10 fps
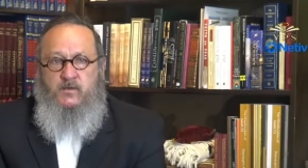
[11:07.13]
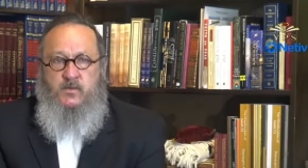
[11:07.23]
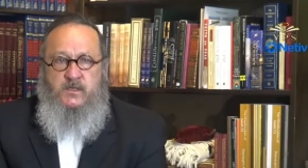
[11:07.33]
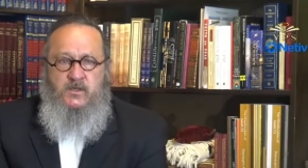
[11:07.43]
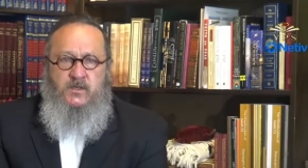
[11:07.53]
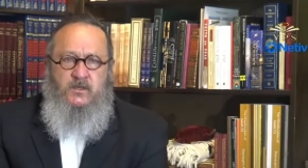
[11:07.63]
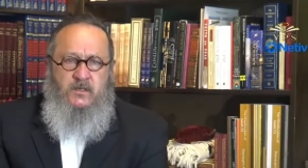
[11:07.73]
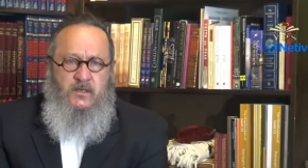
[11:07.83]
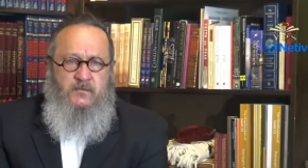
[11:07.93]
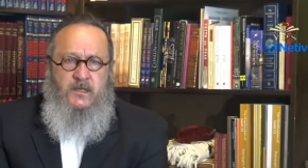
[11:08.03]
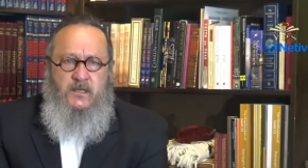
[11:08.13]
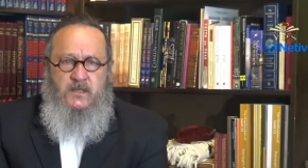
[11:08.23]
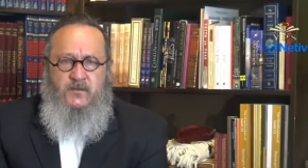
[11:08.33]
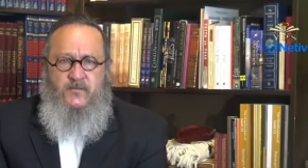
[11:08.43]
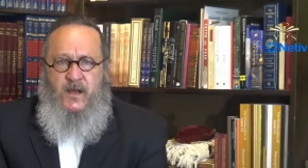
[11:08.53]
Traditionally,
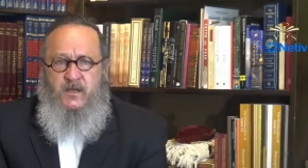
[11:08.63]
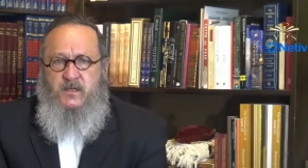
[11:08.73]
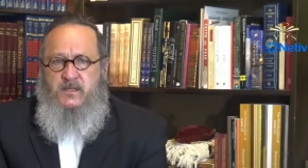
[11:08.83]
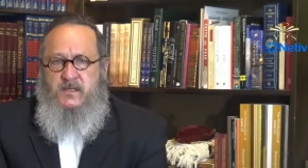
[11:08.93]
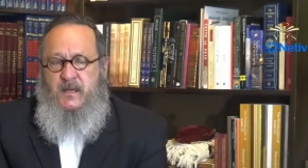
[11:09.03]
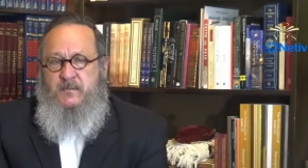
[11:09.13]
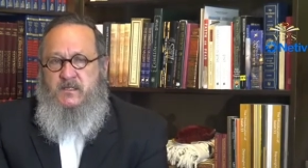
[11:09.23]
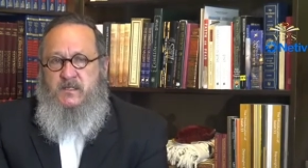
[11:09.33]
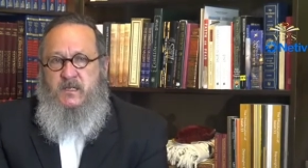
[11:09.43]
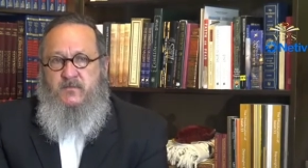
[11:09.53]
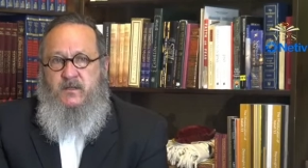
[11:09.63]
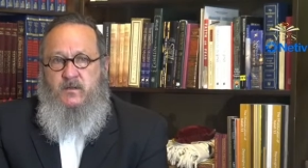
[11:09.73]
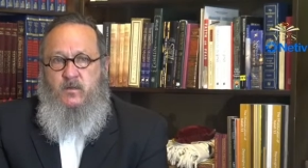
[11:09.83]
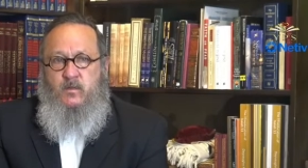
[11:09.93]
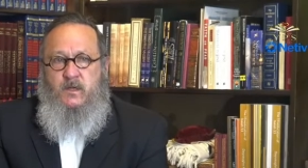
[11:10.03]
the final exam is
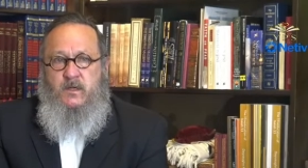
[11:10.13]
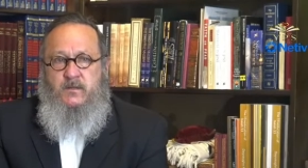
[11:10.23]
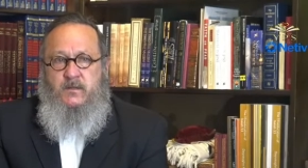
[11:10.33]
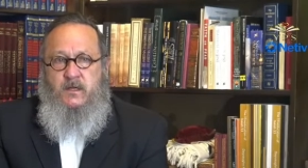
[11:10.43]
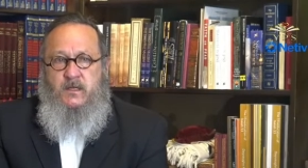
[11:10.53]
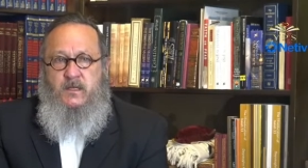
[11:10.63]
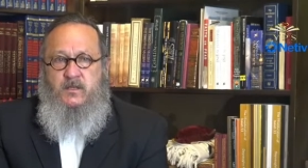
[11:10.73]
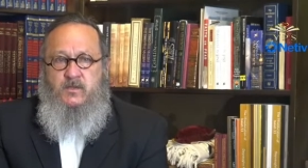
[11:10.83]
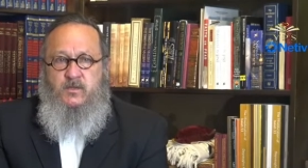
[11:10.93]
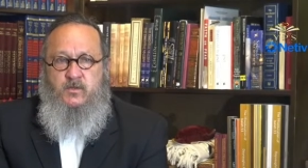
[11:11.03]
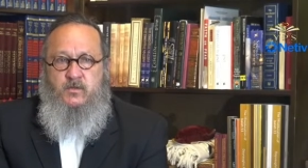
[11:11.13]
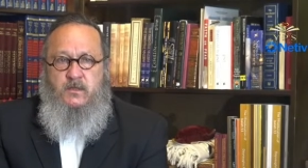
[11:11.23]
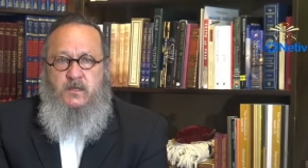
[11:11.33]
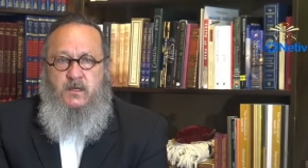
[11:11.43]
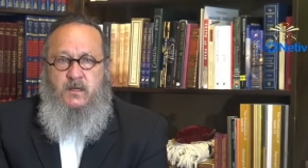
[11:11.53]
given with an issue
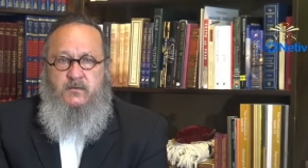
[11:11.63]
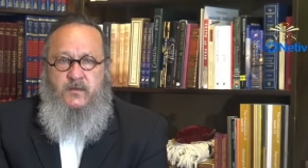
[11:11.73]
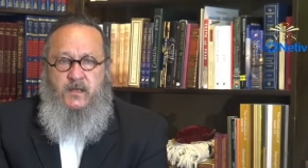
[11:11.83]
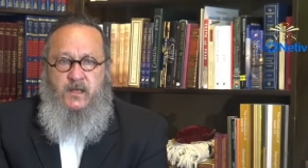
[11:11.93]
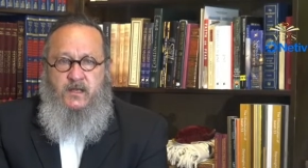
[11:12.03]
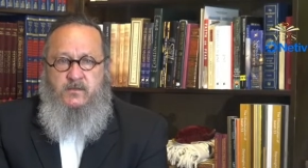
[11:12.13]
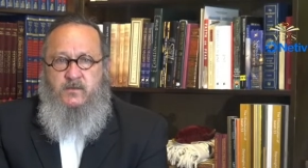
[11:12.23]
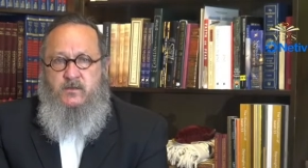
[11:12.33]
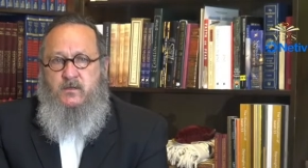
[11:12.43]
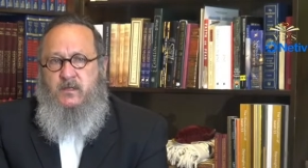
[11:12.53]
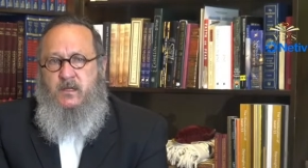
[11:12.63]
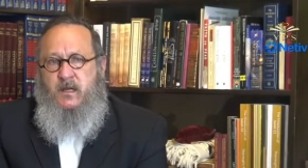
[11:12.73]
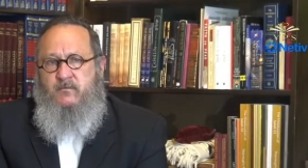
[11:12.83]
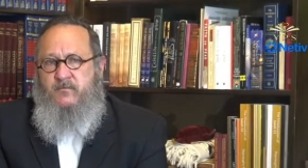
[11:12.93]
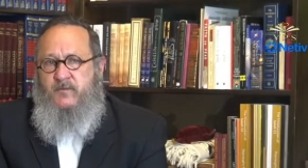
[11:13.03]
of Veheter,
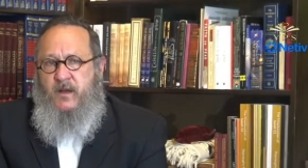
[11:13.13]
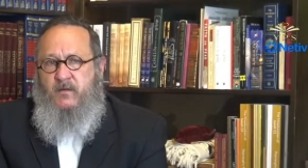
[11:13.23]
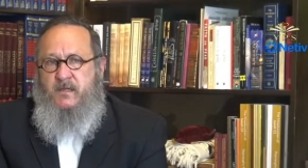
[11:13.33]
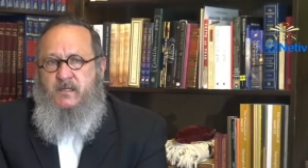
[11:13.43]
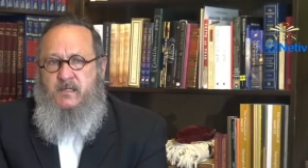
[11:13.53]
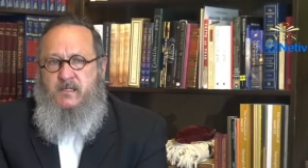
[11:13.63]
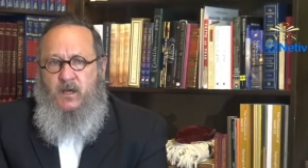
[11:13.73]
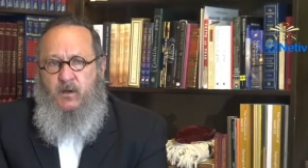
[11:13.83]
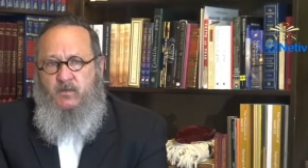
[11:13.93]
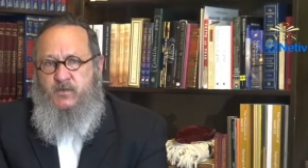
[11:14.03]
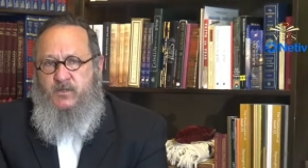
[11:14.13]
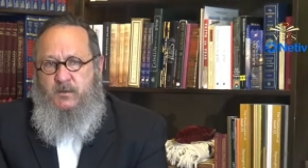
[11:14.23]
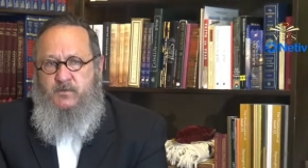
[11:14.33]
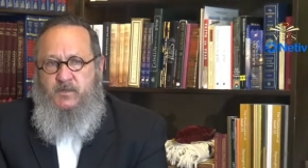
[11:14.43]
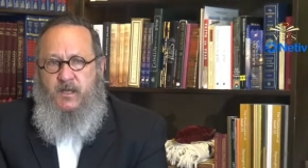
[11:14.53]
a very detailed
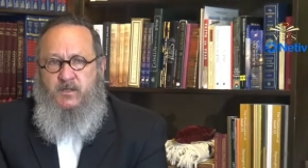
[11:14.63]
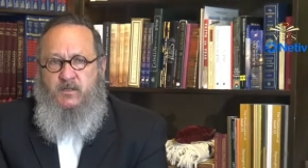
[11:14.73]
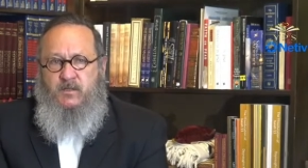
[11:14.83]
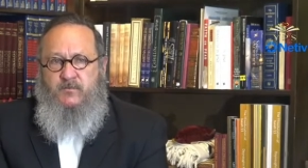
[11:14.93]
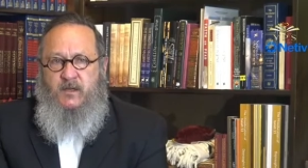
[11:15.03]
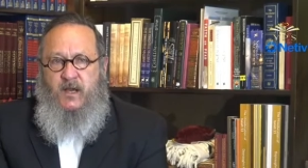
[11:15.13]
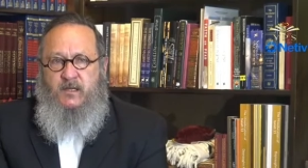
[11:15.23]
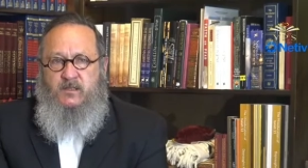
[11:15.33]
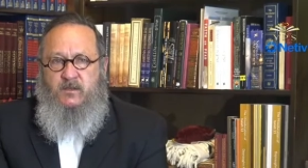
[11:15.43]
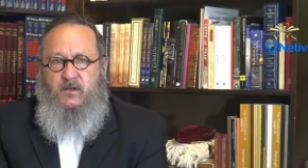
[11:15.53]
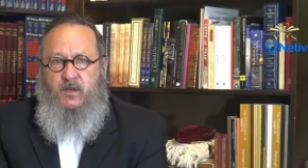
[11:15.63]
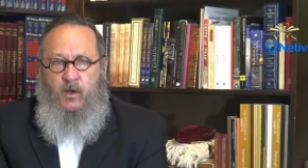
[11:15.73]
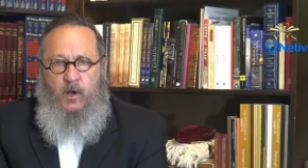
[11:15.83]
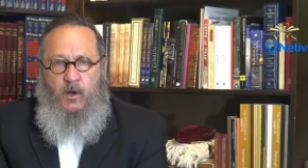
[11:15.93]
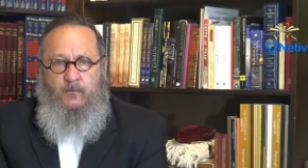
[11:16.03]
subsection of dietary
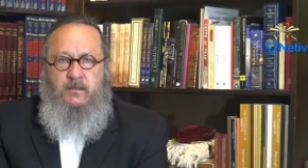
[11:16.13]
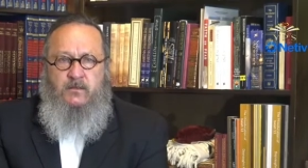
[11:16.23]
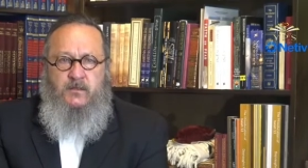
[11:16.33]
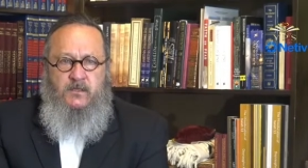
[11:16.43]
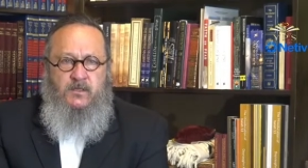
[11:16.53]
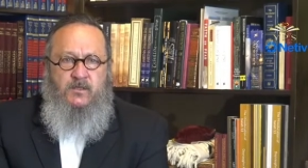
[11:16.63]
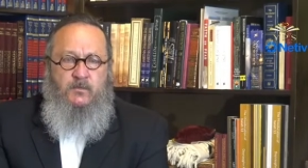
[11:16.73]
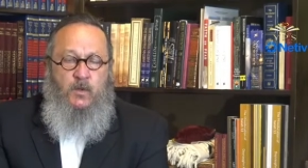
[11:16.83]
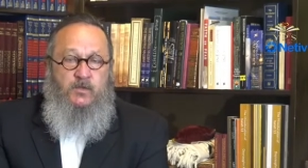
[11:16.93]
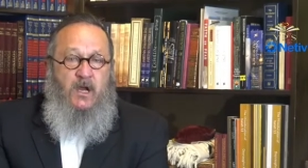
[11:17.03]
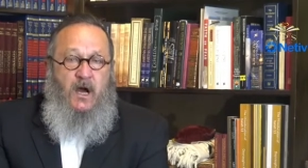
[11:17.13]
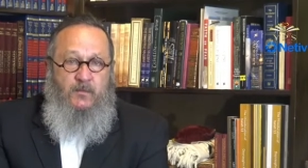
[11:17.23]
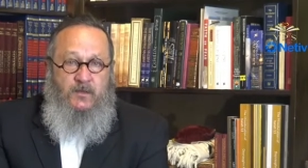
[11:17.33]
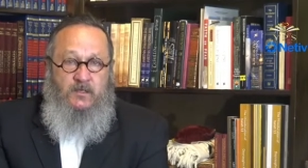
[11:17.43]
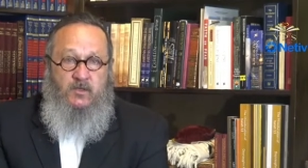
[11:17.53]
law. And this is the most
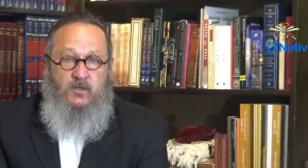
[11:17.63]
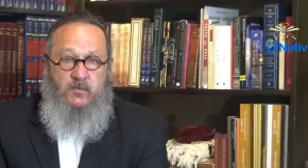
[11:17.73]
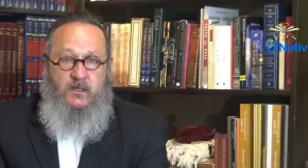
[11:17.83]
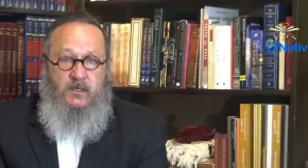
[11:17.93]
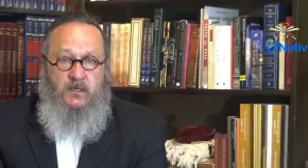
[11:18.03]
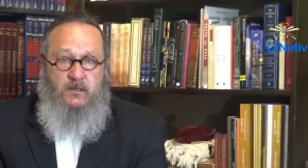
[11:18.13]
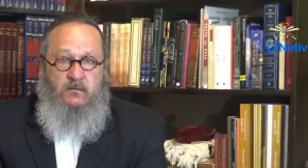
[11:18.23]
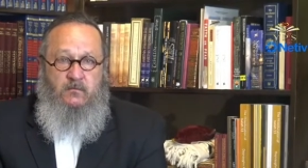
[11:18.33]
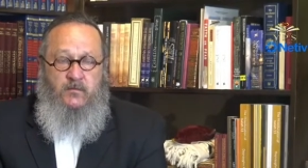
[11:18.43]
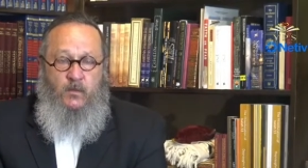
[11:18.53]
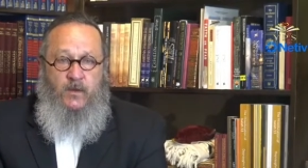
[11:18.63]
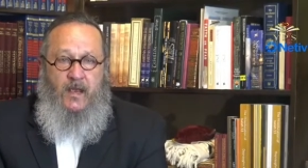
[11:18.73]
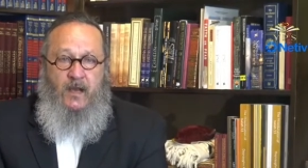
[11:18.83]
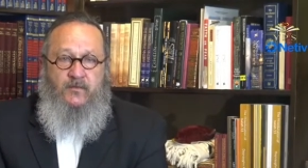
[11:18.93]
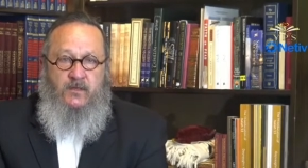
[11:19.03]
common shmika that we
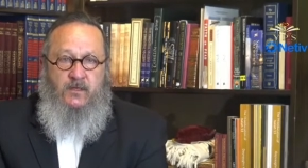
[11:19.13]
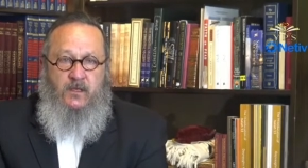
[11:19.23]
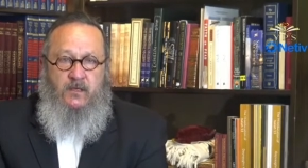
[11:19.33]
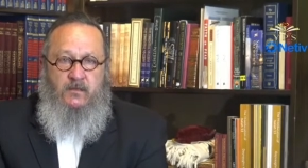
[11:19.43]
have today.